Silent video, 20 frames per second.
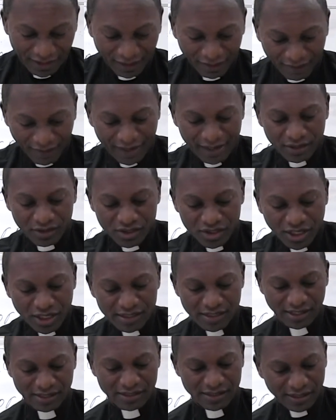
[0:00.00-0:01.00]
Then
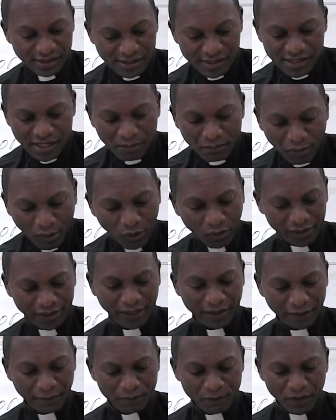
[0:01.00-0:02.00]
Jesus, this is
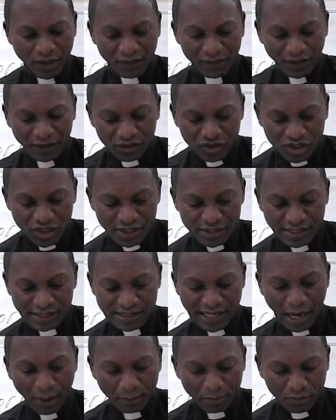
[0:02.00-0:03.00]
important. Then
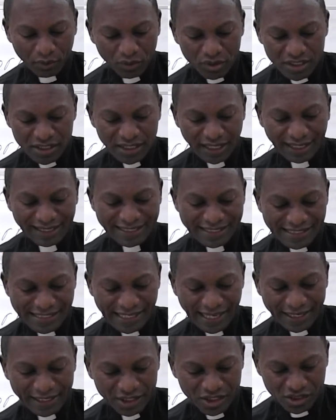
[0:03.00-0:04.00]
Jesus approached and
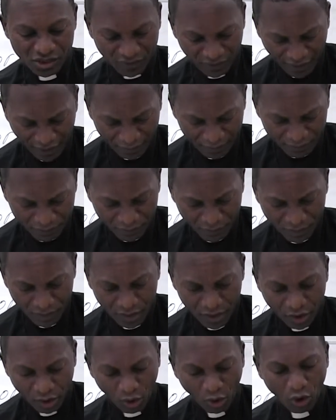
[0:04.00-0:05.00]
said to them,
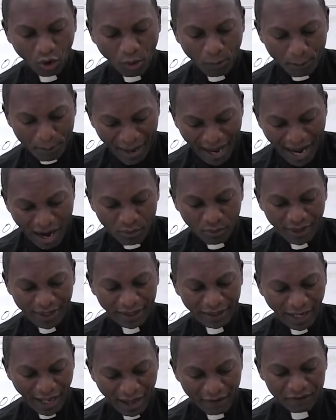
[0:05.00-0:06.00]
All power
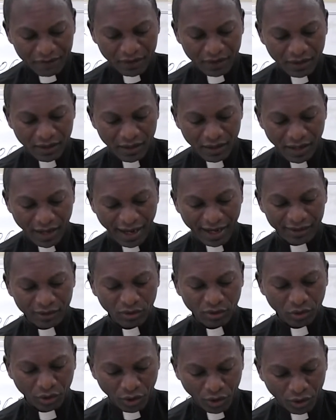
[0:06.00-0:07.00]
in heaven and
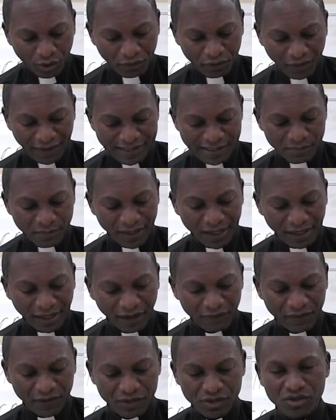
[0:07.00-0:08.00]
on earth has been
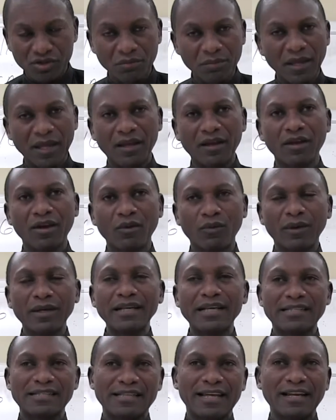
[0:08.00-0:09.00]
given to me.
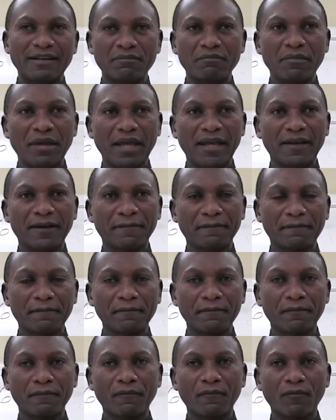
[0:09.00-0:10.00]
What does that mean?
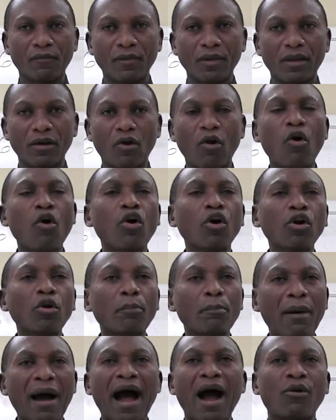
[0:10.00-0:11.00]

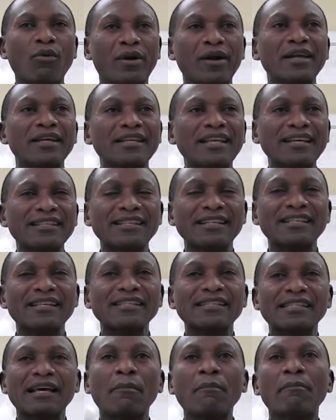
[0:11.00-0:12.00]
All power. It doesn't
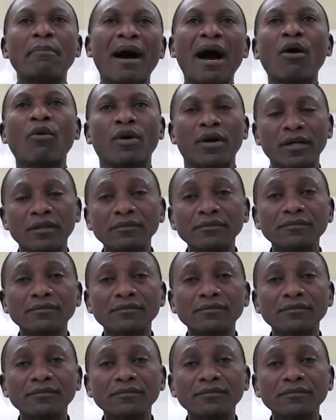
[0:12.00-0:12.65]
say some power.